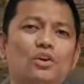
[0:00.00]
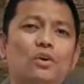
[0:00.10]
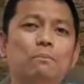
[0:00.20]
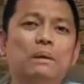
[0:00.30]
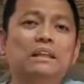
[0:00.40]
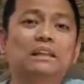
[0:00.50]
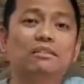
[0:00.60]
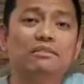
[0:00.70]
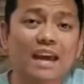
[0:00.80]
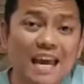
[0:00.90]

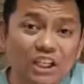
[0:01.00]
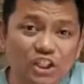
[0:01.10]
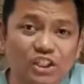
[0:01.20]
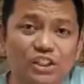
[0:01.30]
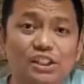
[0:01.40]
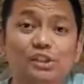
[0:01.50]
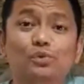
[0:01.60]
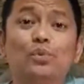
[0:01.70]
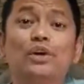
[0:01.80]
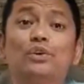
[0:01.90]
competitive edge. This
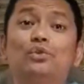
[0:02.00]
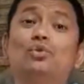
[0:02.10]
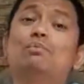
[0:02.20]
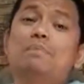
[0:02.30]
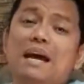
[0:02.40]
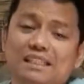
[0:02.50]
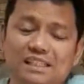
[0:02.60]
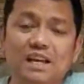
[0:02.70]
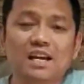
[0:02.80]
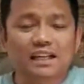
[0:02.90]
is where you do
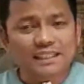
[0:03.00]
best.